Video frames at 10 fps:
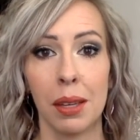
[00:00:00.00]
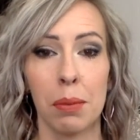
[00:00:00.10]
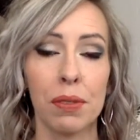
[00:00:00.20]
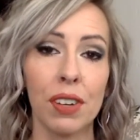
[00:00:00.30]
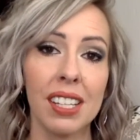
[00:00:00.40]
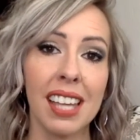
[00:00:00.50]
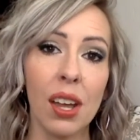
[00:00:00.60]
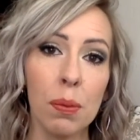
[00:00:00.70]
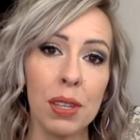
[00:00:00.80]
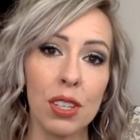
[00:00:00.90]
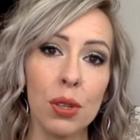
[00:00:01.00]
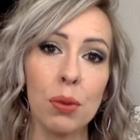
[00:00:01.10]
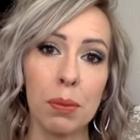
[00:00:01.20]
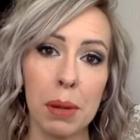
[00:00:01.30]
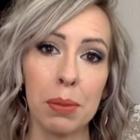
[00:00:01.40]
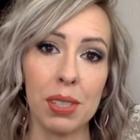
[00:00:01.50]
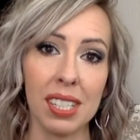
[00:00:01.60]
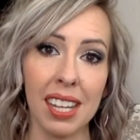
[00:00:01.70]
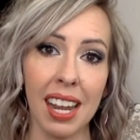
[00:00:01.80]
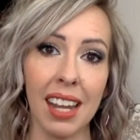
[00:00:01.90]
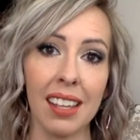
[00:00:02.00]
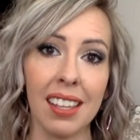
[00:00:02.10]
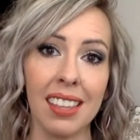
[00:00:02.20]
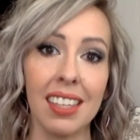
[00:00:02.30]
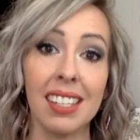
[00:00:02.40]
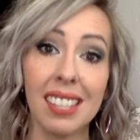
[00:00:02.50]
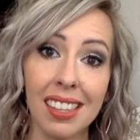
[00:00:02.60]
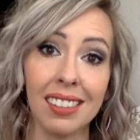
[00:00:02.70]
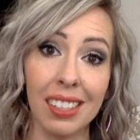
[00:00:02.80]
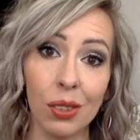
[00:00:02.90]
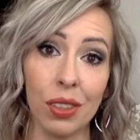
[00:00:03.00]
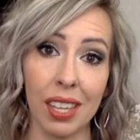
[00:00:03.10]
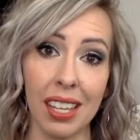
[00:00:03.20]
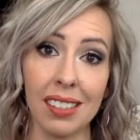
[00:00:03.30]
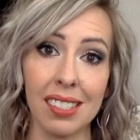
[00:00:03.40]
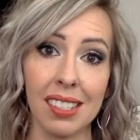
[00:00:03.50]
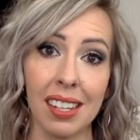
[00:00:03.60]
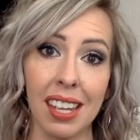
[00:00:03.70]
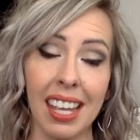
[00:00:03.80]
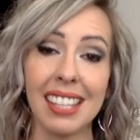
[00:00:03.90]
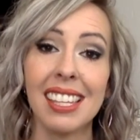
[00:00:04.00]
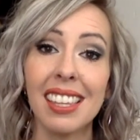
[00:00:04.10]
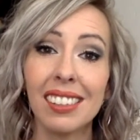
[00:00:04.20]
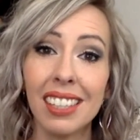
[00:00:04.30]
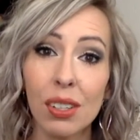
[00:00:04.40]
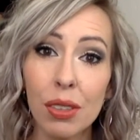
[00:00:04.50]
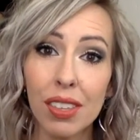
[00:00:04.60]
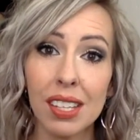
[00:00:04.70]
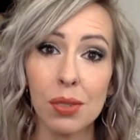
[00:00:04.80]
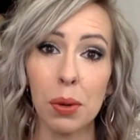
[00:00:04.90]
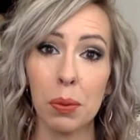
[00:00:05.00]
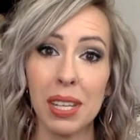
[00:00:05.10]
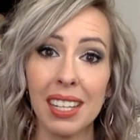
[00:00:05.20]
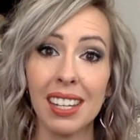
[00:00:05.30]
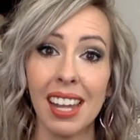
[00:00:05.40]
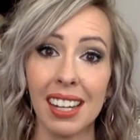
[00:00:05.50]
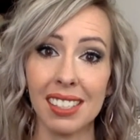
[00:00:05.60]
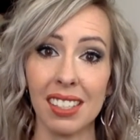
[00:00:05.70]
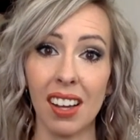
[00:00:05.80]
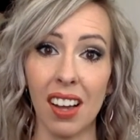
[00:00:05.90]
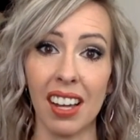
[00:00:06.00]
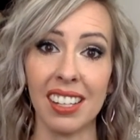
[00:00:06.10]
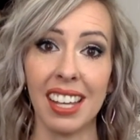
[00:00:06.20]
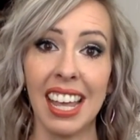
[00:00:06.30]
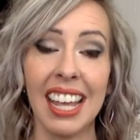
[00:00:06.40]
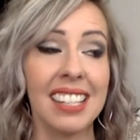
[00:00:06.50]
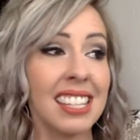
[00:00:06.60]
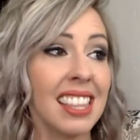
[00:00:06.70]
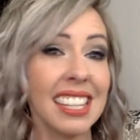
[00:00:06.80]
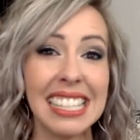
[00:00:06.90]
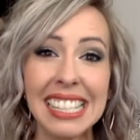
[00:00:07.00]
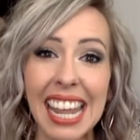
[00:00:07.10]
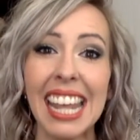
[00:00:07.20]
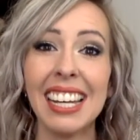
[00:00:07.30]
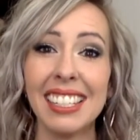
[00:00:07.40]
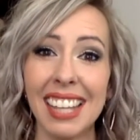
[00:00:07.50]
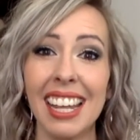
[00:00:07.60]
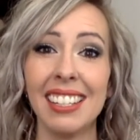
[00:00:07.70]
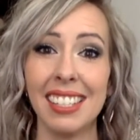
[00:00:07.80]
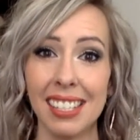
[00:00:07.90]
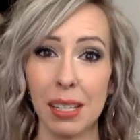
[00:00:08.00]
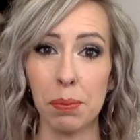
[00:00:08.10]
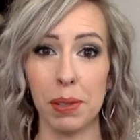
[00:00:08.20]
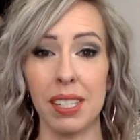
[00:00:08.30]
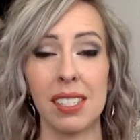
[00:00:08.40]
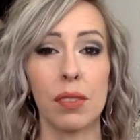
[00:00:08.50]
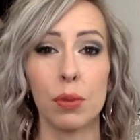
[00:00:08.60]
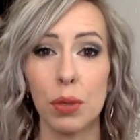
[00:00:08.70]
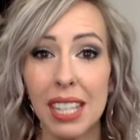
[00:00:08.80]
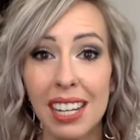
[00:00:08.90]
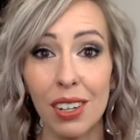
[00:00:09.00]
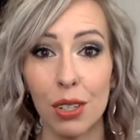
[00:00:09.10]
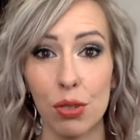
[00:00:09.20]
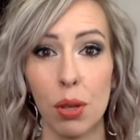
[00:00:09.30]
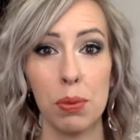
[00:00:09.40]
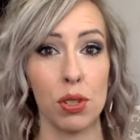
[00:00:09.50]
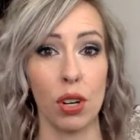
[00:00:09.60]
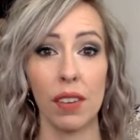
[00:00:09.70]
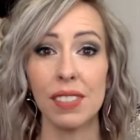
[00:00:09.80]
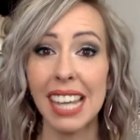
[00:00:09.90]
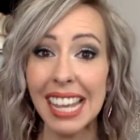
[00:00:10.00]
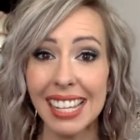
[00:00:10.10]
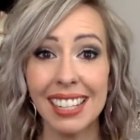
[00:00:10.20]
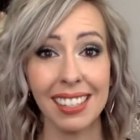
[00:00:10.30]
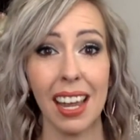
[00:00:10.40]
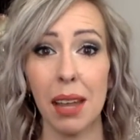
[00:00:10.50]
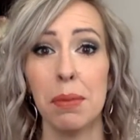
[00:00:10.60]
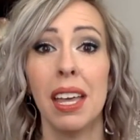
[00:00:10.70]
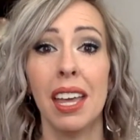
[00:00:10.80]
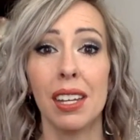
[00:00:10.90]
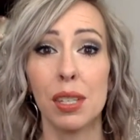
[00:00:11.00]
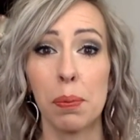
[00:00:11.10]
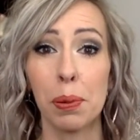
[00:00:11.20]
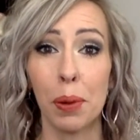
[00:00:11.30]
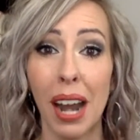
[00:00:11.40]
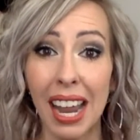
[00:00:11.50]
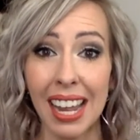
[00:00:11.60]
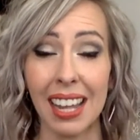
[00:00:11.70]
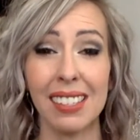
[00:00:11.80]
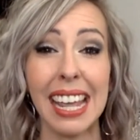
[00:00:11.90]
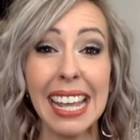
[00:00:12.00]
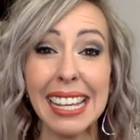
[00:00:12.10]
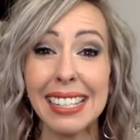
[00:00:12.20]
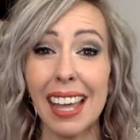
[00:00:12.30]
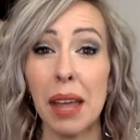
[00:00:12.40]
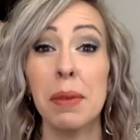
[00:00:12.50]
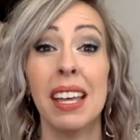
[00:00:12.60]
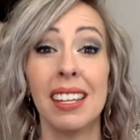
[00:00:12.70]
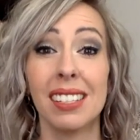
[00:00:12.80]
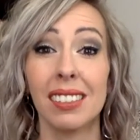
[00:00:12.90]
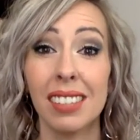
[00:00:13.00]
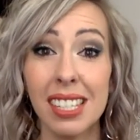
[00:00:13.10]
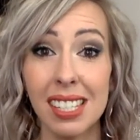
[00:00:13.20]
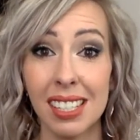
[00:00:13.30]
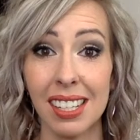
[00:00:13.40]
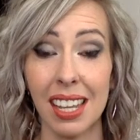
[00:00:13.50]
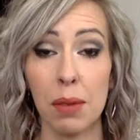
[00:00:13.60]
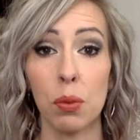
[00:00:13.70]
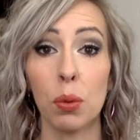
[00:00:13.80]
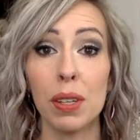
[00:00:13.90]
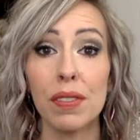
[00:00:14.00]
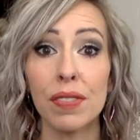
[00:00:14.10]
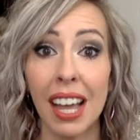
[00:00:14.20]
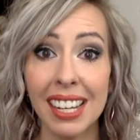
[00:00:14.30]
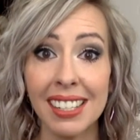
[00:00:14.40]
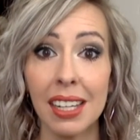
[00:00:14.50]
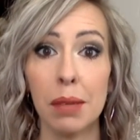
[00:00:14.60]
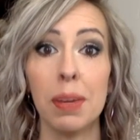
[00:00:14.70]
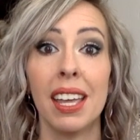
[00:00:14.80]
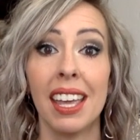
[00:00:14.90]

But friends, I hope that you remember today that it's in the little things. It's in the little things where we connect to God. It's in the day-to-day disciplines of reading our scripture, of taking time to pray, of taking time to listen to him, where we find him